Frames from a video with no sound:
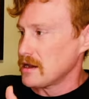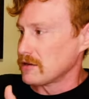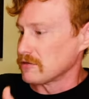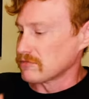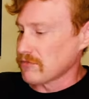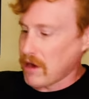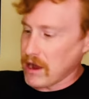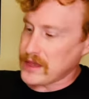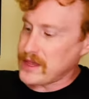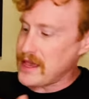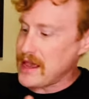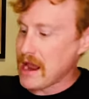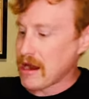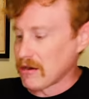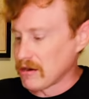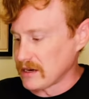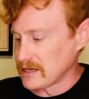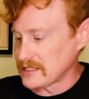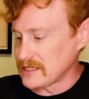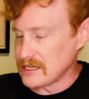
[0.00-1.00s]
Roky
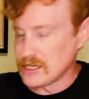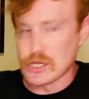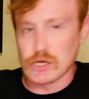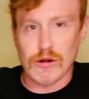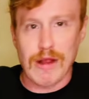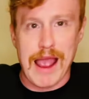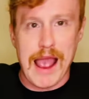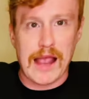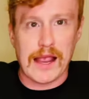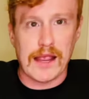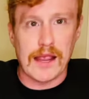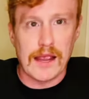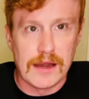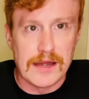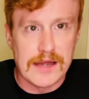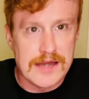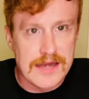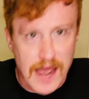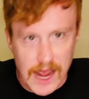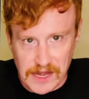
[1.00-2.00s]
Erickson track,
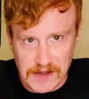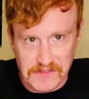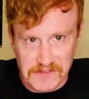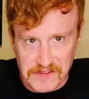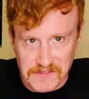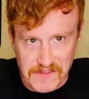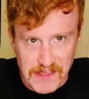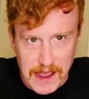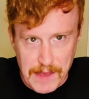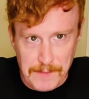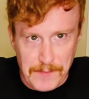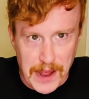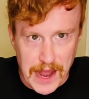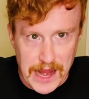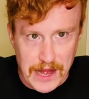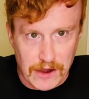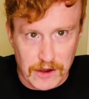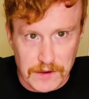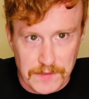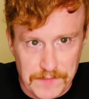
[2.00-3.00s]
Night of the
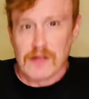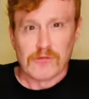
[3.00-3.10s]
Vampire.